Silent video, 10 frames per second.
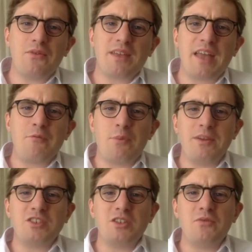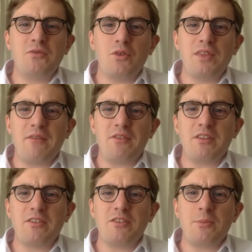gave permission for the
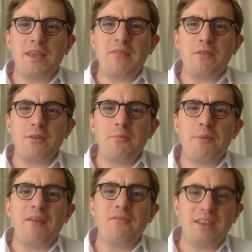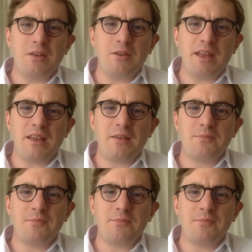evidence to be given by video link.